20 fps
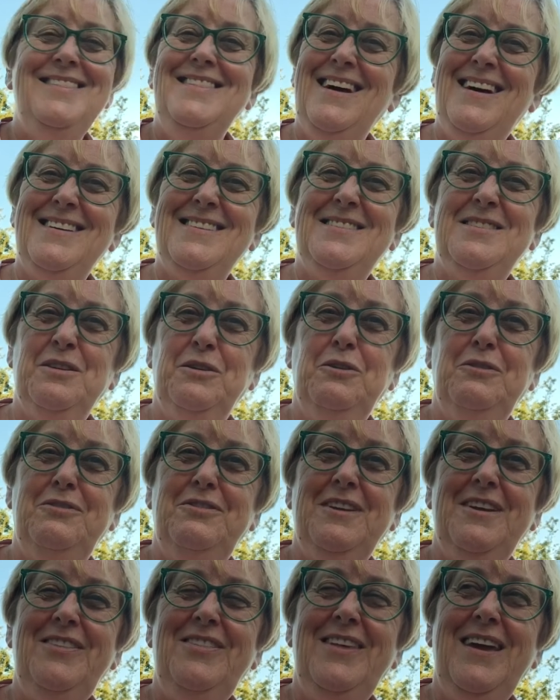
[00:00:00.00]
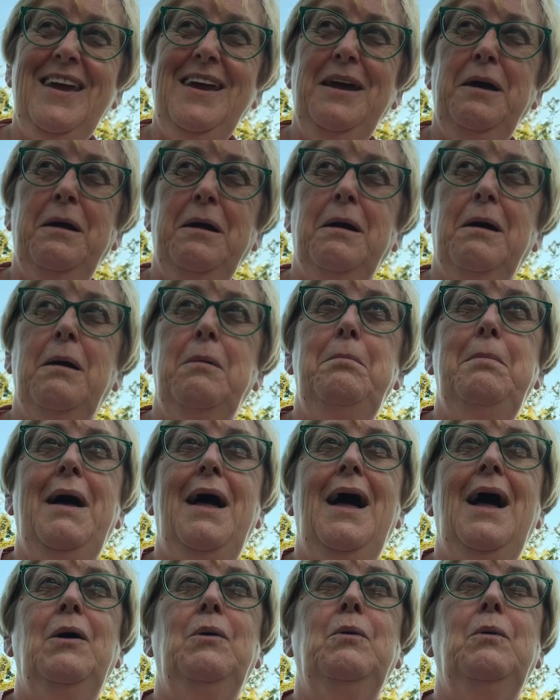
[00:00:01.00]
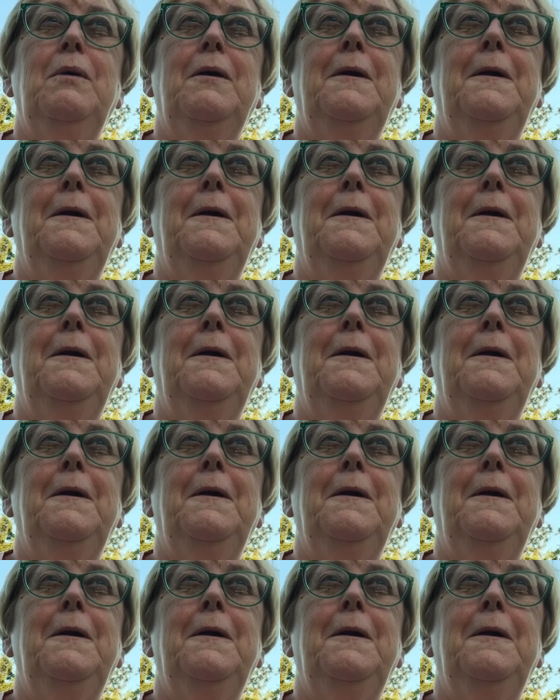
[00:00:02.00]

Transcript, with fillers: that's the lovely thing about